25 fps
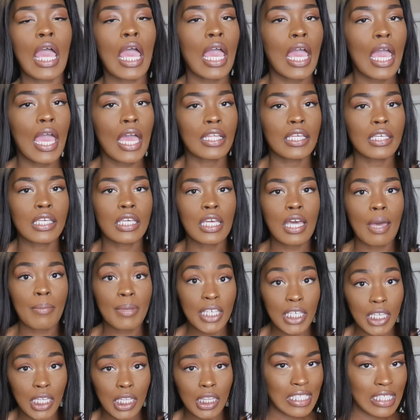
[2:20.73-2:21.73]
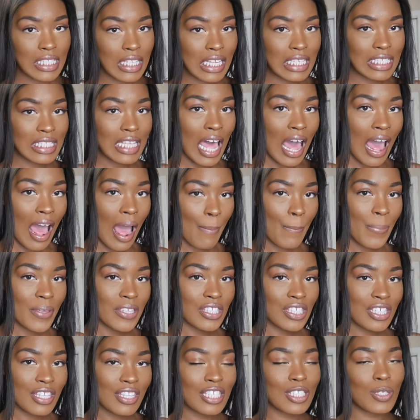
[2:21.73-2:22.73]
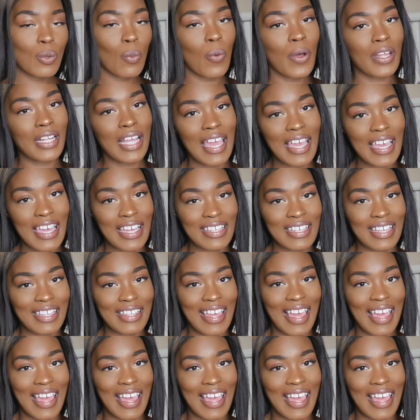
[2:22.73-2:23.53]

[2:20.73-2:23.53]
and yummy goodness. Let's hop into this what I eat in a